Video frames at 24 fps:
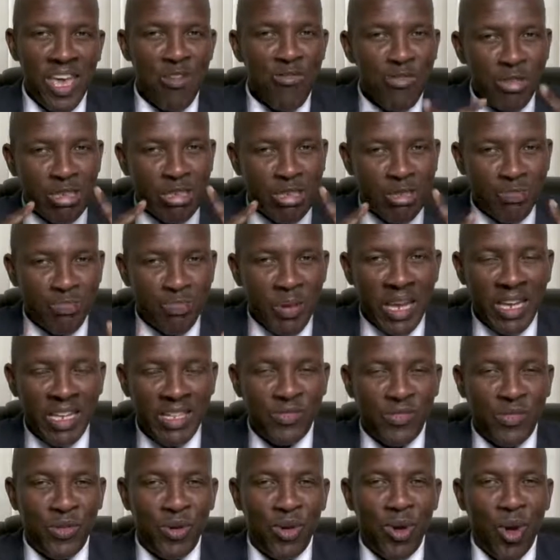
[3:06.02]
a
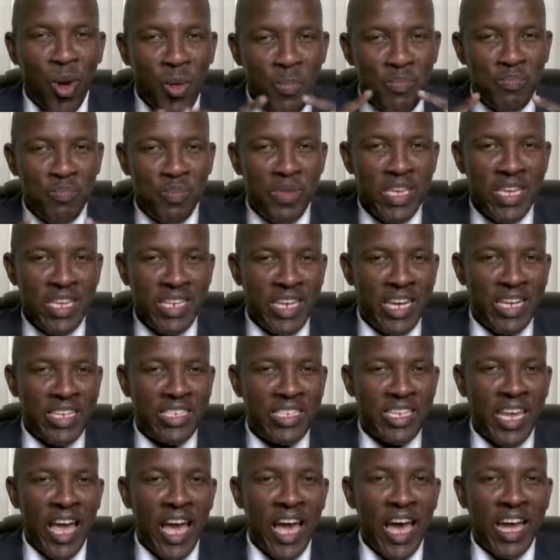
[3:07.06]
respectful,
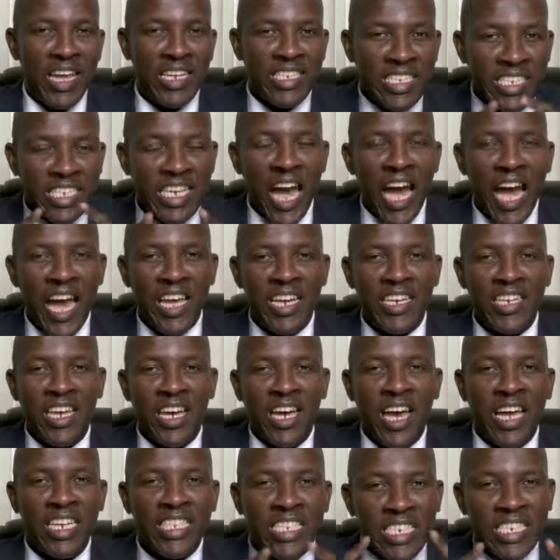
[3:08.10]
obedient child,
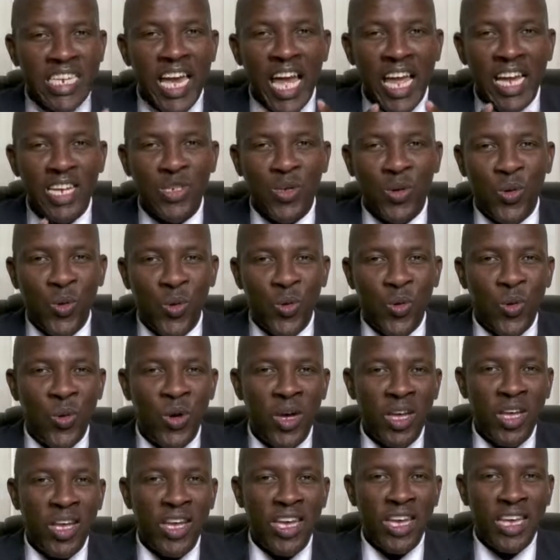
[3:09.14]
a child
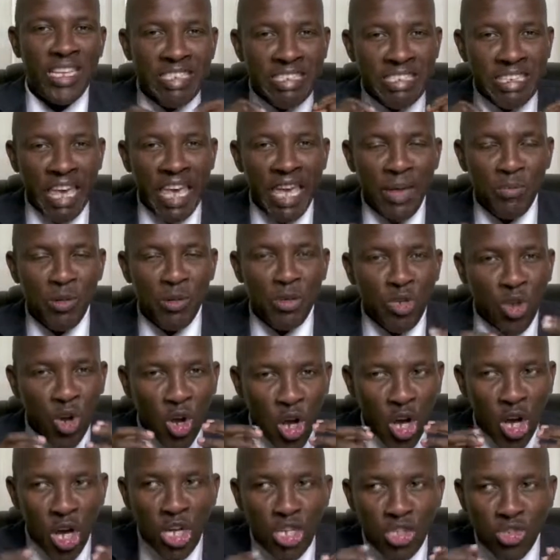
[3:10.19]
who is able to
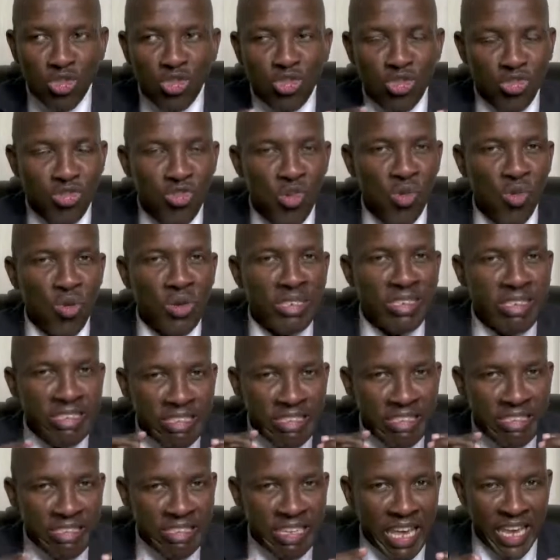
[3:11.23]
control
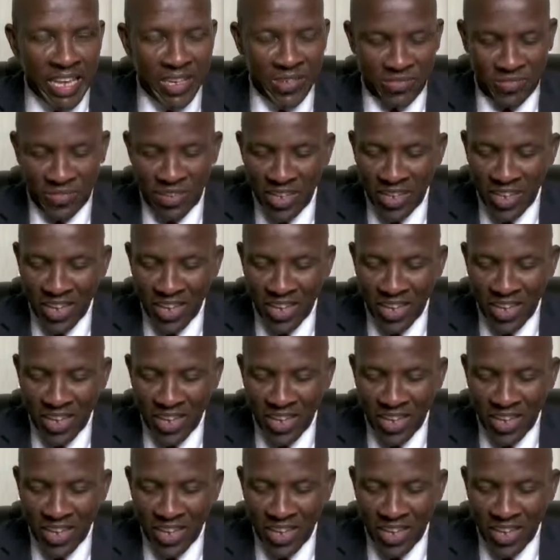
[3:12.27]
self,